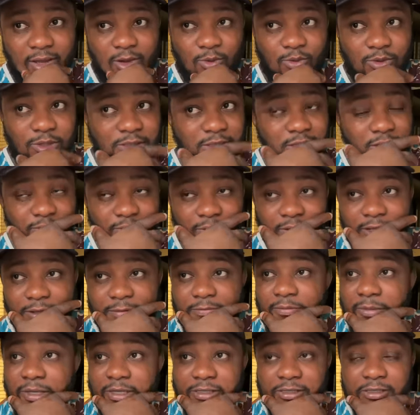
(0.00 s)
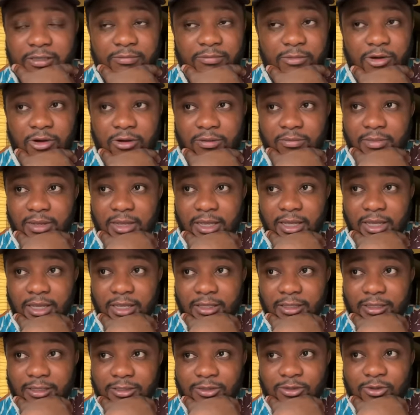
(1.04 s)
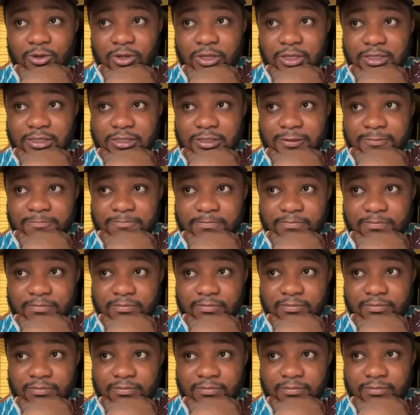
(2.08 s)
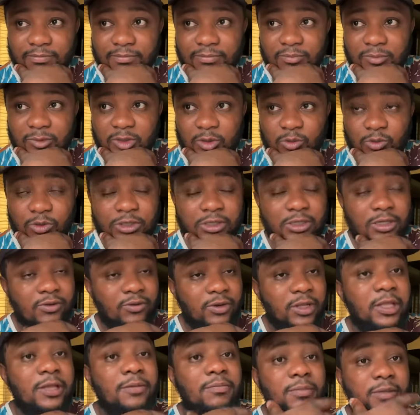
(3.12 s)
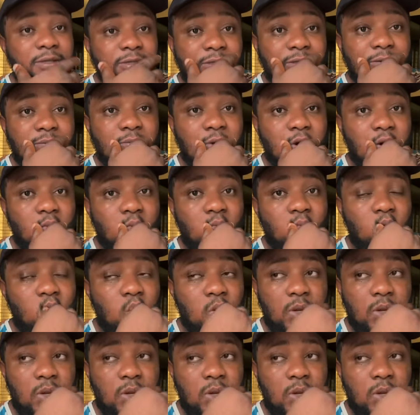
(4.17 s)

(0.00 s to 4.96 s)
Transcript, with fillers: Wizkid really missed the mom, man. It's not easy. Wizkid really missed the mom.